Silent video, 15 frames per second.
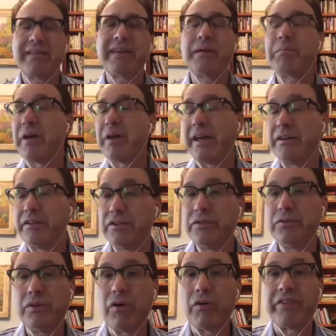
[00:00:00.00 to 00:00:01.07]
But I
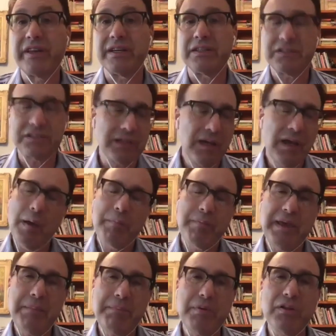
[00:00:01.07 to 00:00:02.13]
do know this:
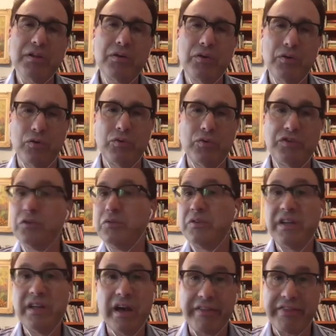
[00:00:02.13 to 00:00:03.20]
people who do
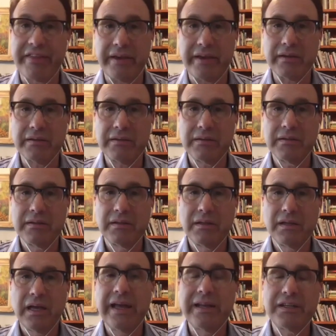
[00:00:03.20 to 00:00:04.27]
nothing
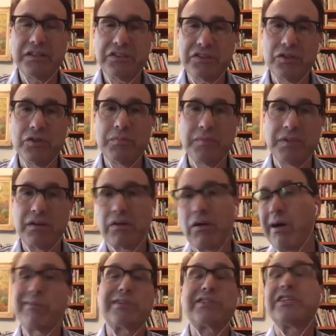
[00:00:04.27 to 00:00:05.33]
and assume their
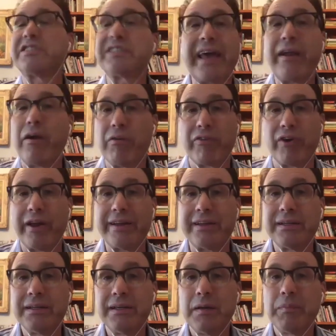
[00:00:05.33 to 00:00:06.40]
dog will just get over
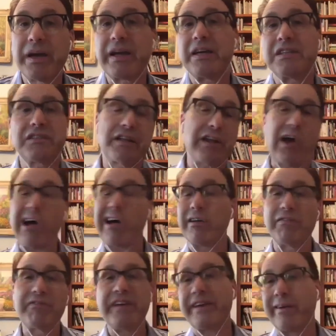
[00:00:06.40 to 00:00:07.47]
it because the dog will
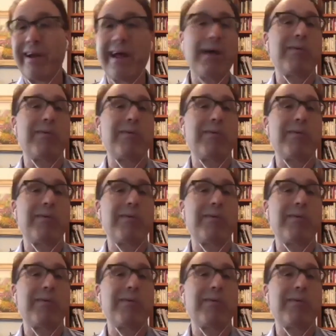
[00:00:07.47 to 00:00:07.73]
figure out